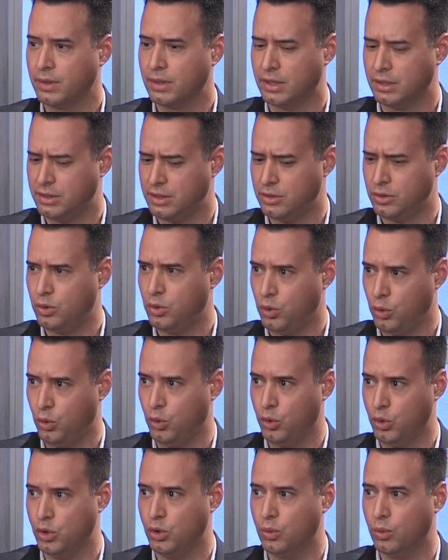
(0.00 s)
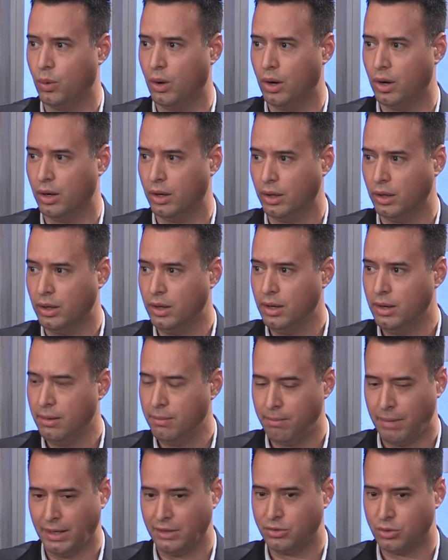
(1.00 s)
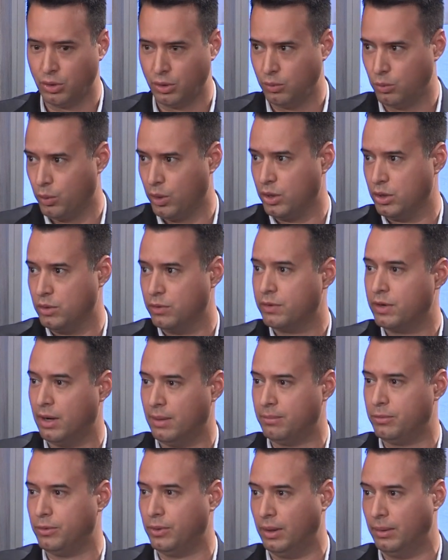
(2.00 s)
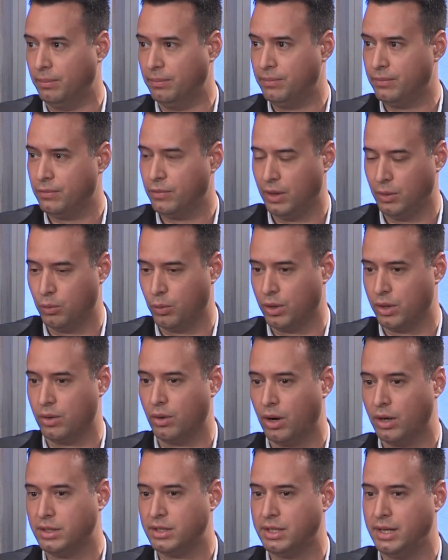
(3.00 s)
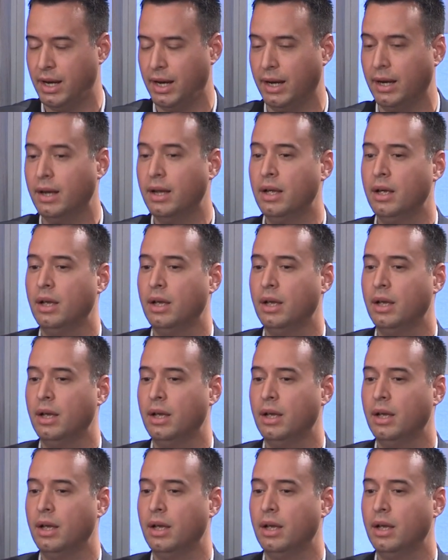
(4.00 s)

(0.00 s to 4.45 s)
This is who you are based on where you've come from and where you are today.